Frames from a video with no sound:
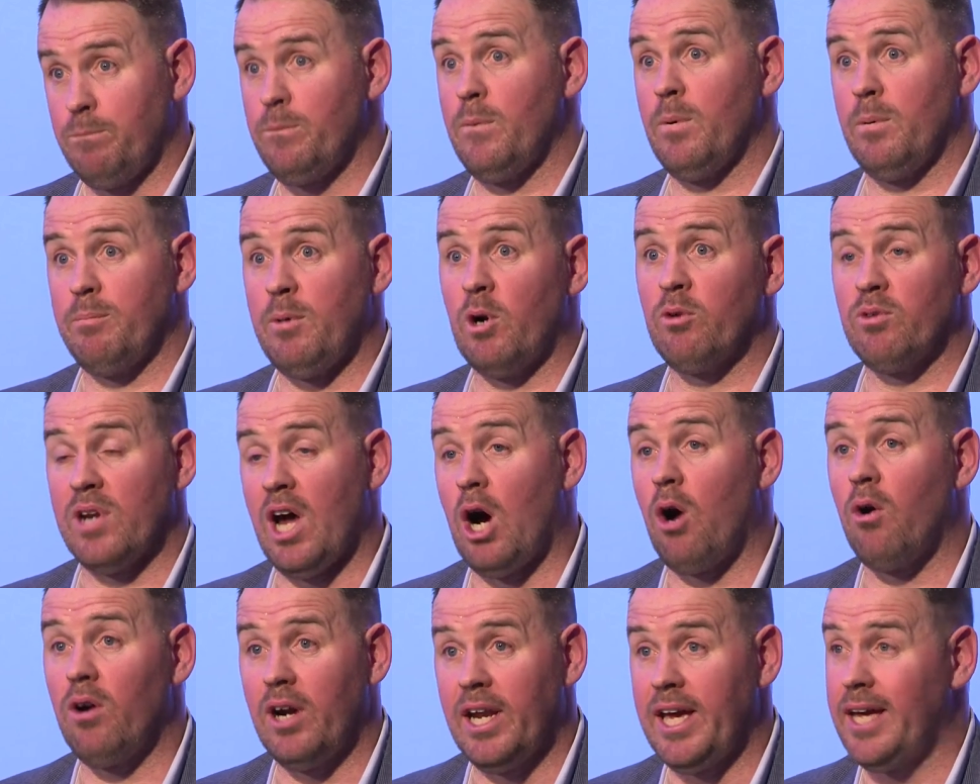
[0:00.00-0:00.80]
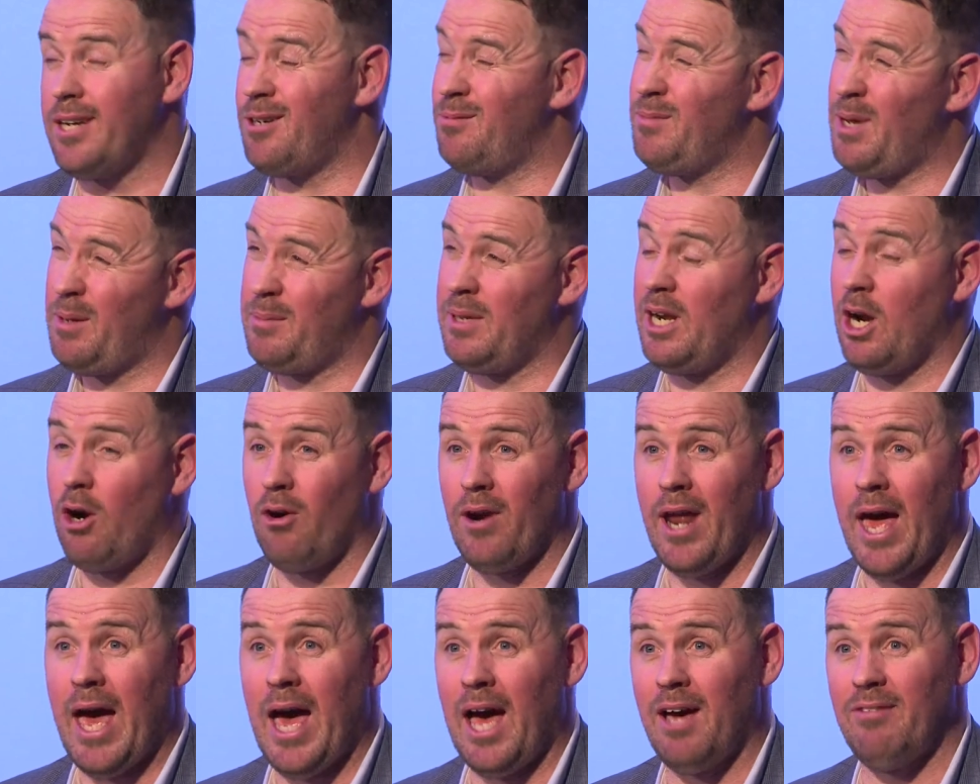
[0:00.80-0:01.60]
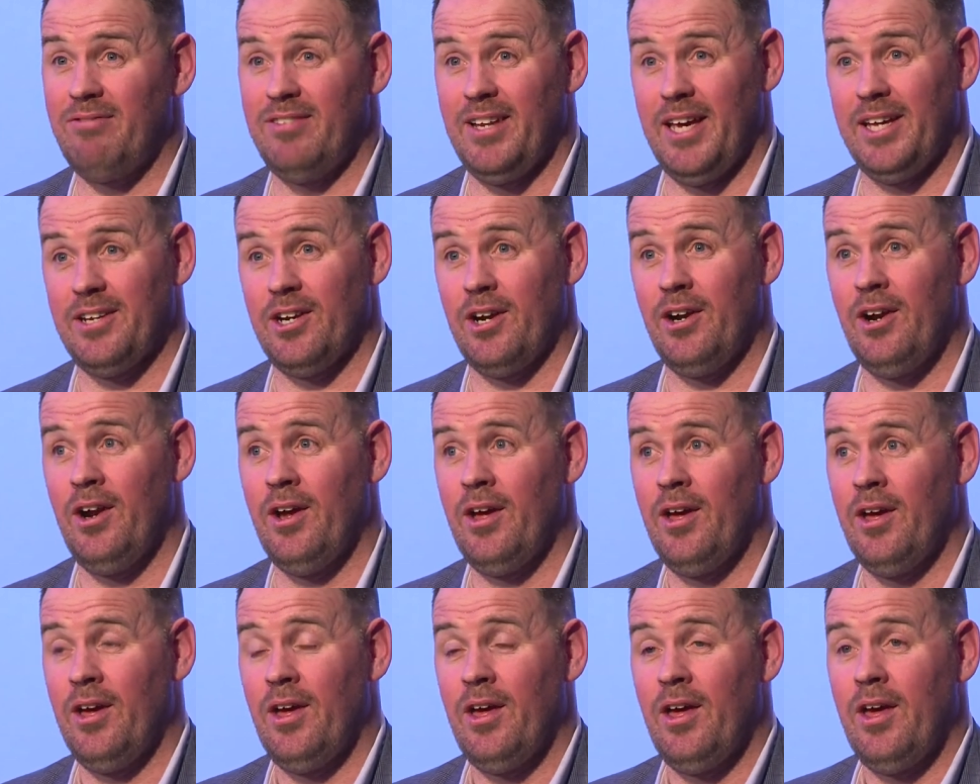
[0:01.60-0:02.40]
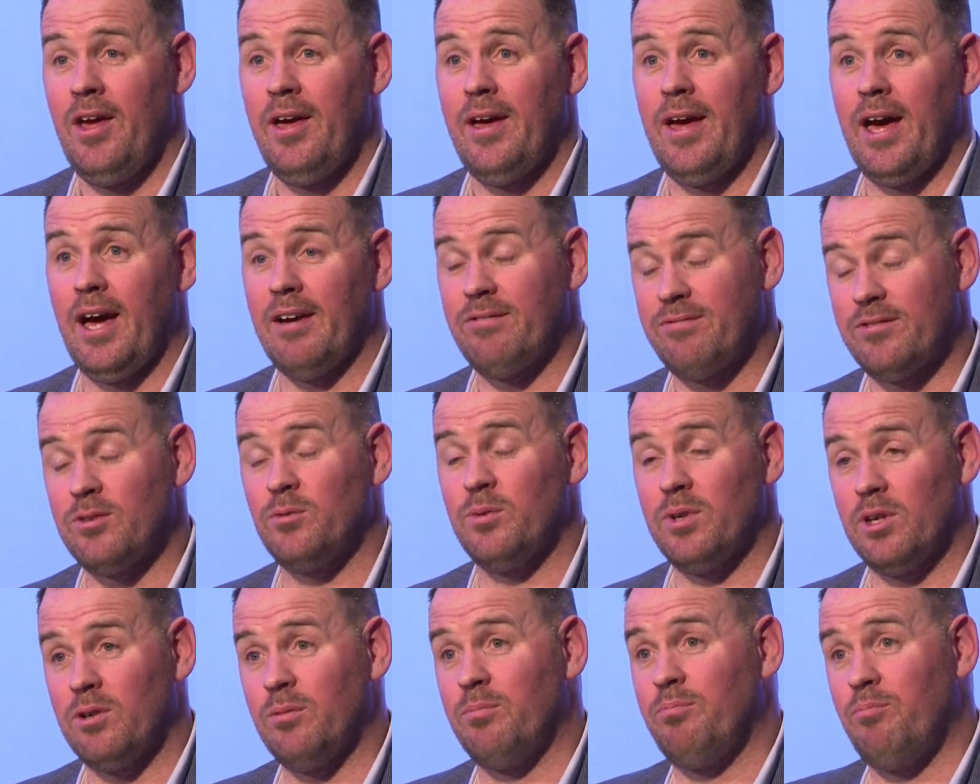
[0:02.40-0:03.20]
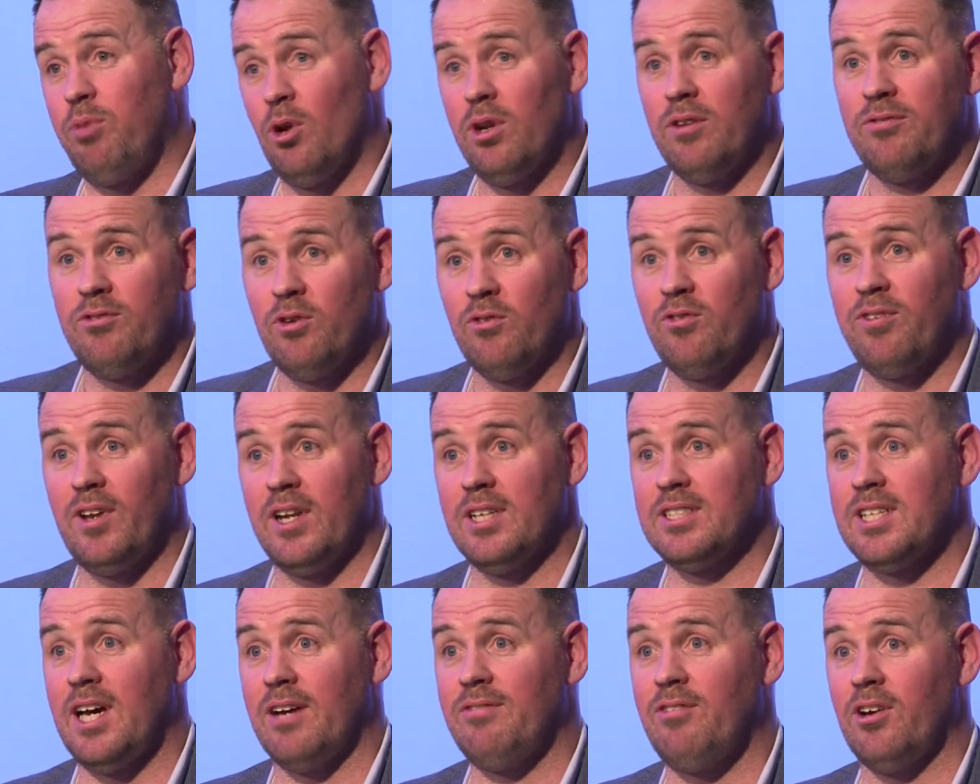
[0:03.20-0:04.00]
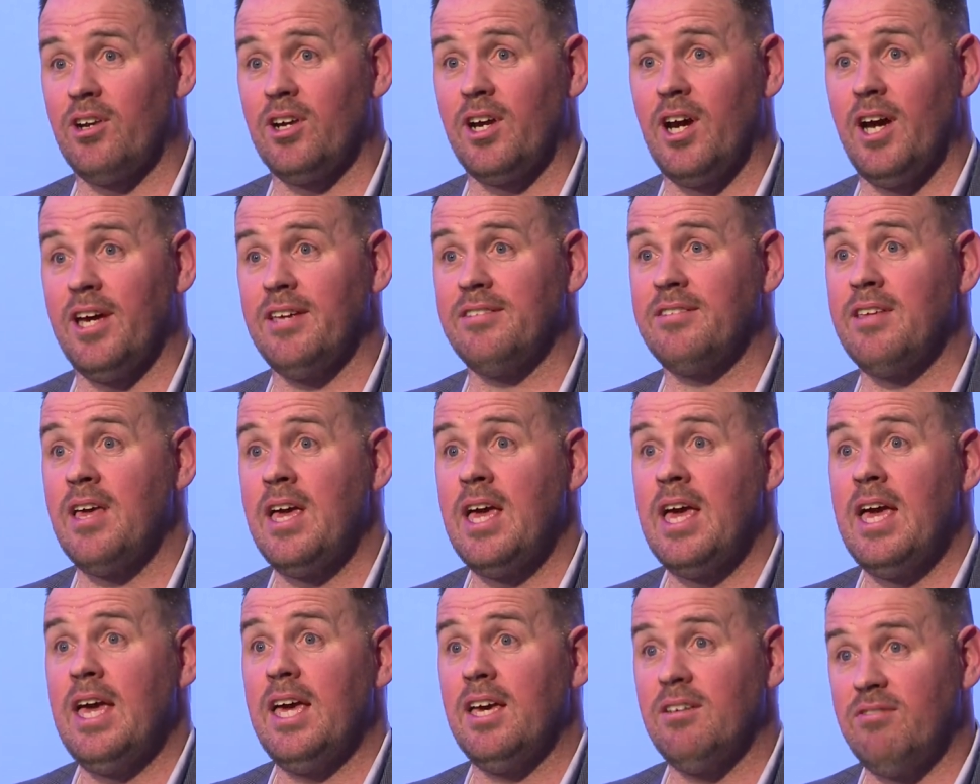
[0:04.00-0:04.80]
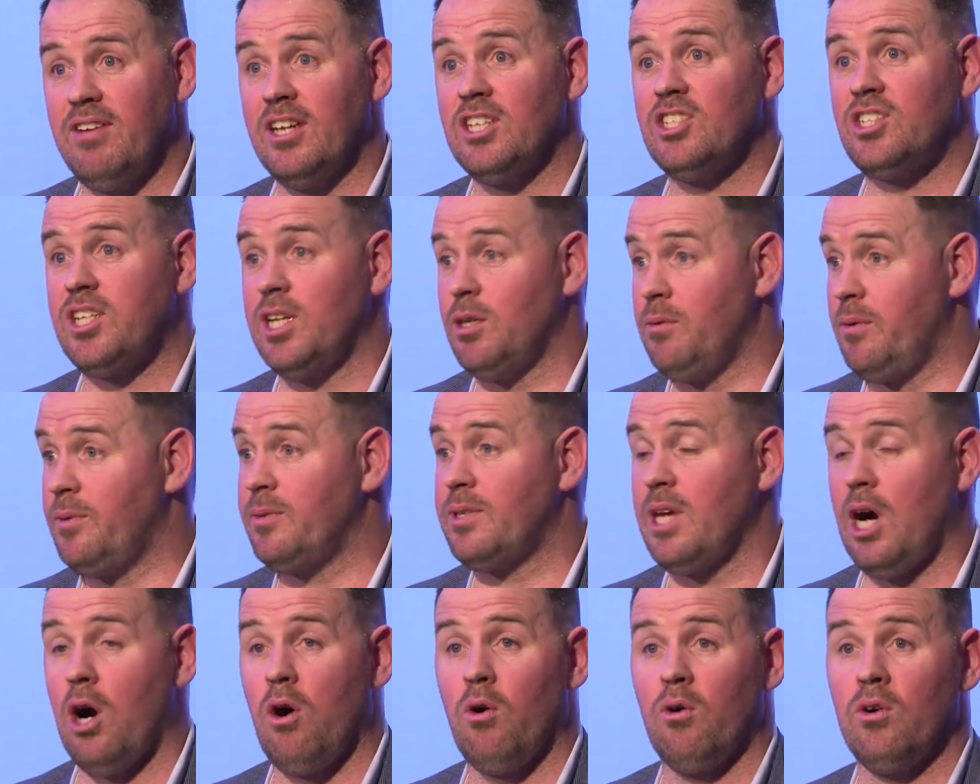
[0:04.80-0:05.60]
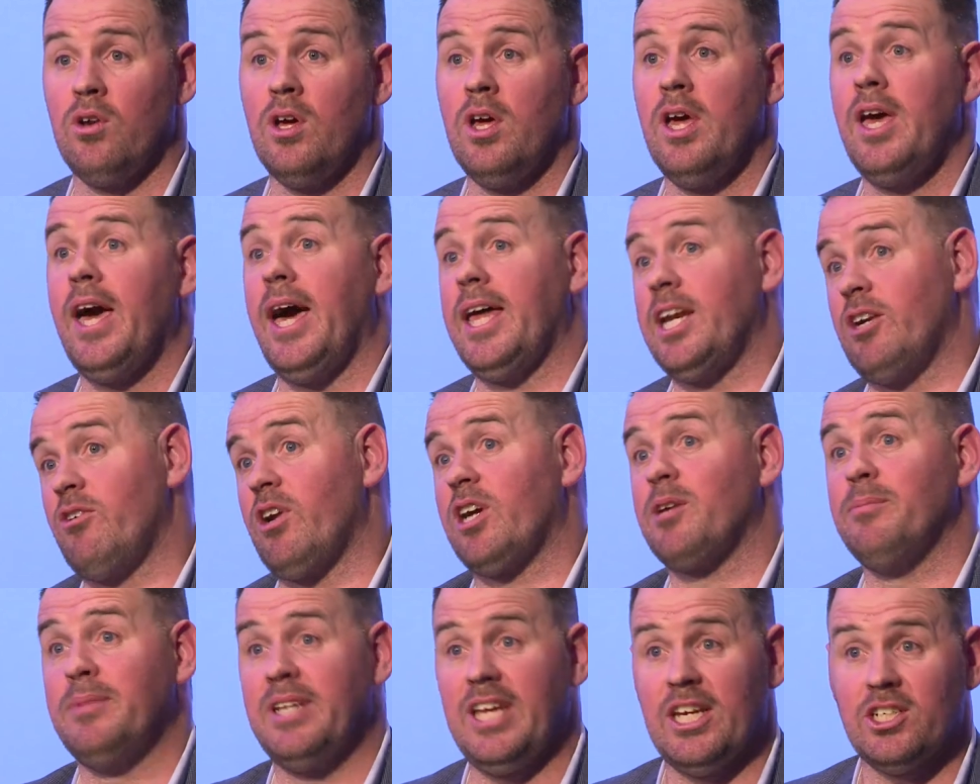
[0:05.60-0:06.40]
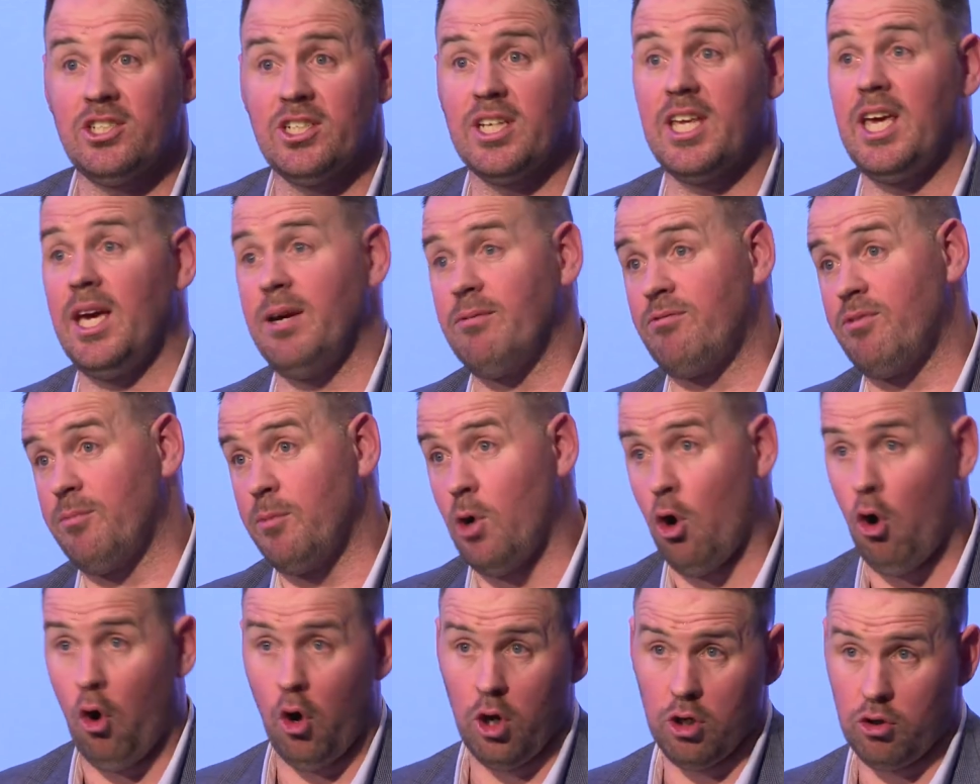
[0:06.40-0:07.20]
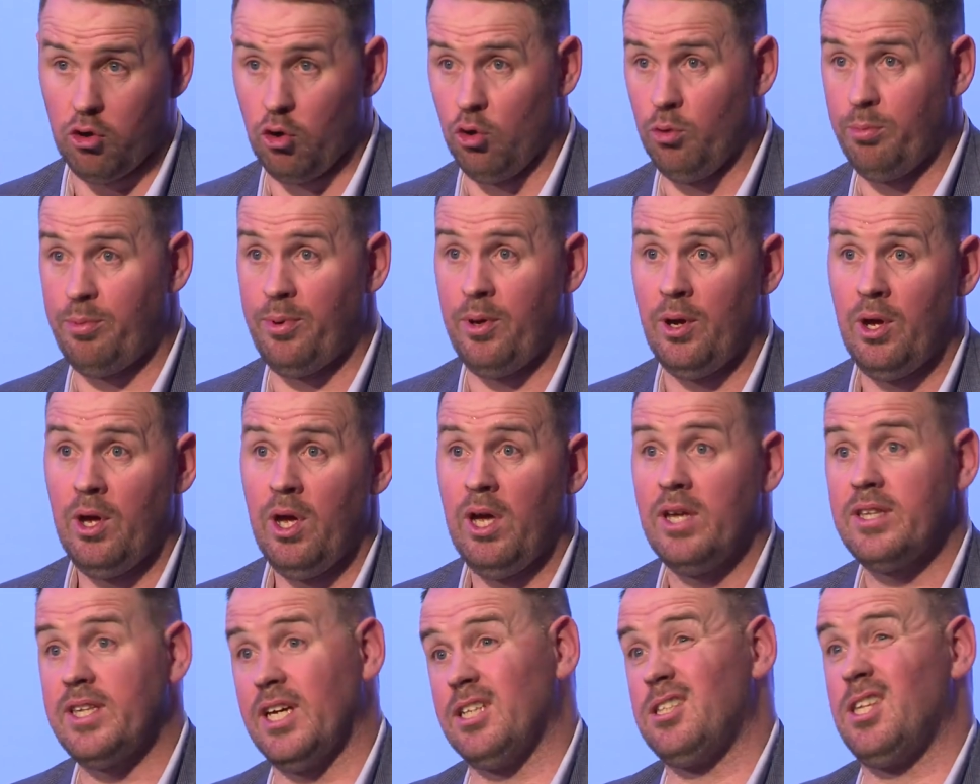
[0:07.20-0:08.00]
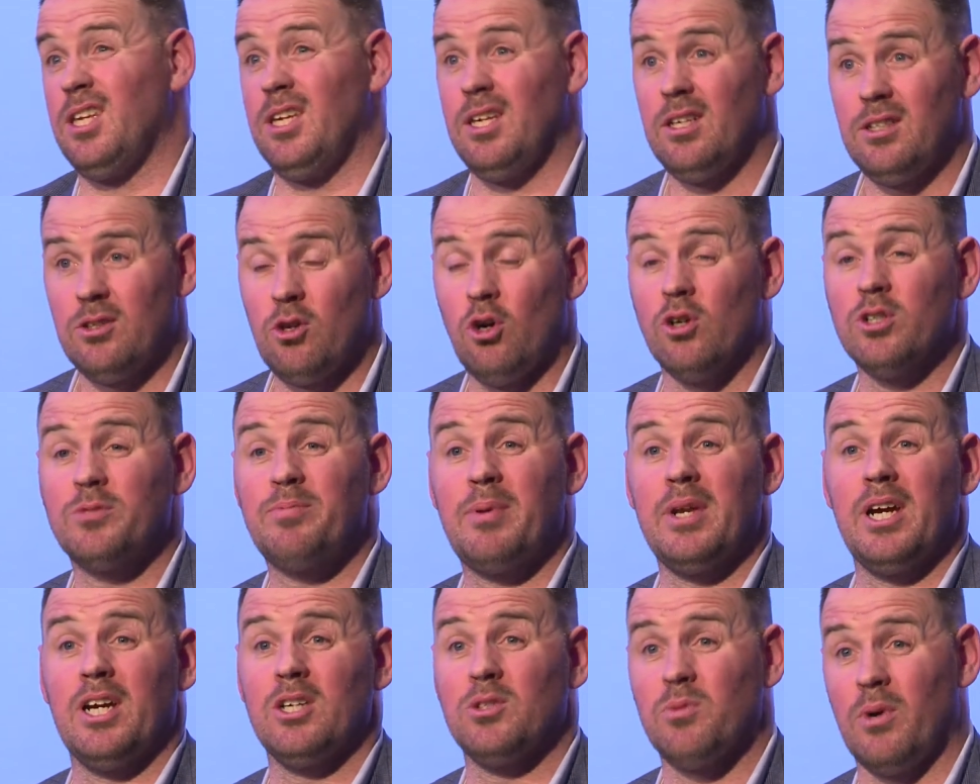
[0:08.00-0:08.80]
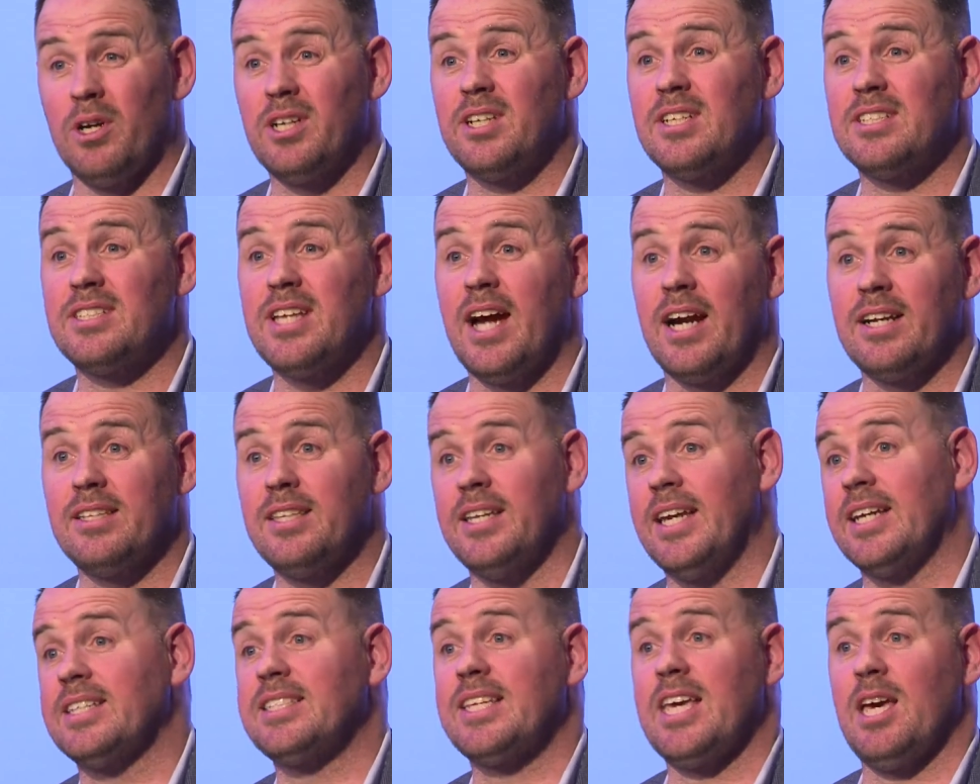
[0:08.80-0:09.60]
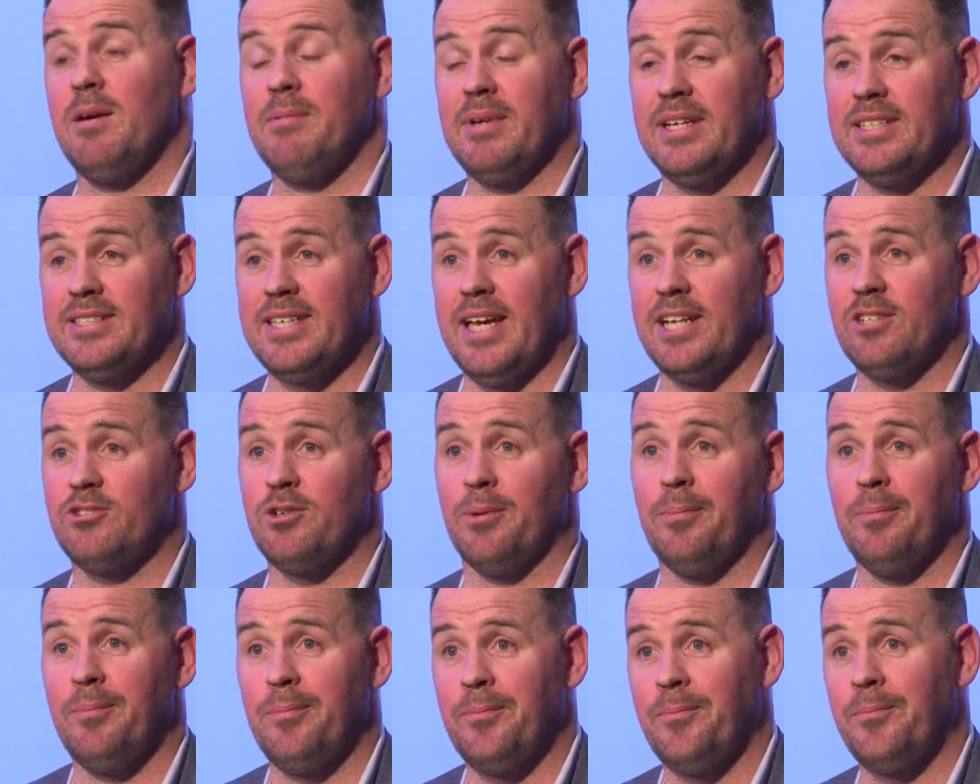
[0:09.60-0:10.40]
About an hour later, maybe an hour and a half later, after we could pull a few fellas off other guys, eventually we went down and the recommendation came from the whole group that those players weren't to start the next game against Antrim.